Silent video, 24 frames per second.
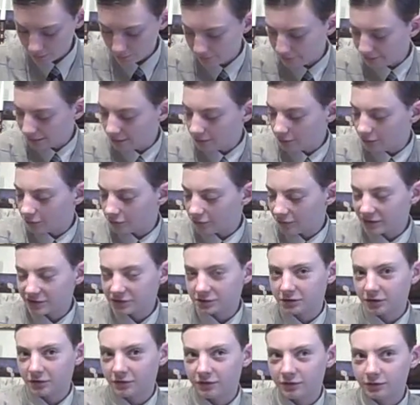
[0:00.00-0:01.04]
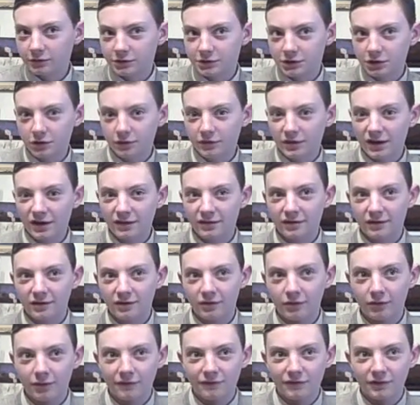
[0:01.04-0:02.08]
Brand new dress shirt, too, showcasing
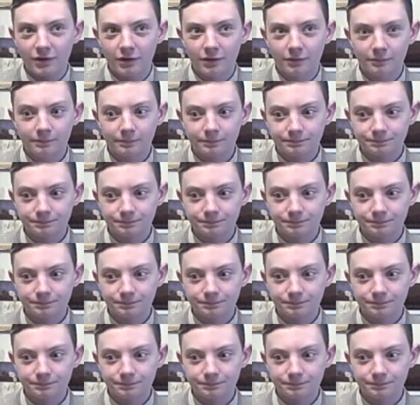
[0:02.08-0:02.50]
it off here.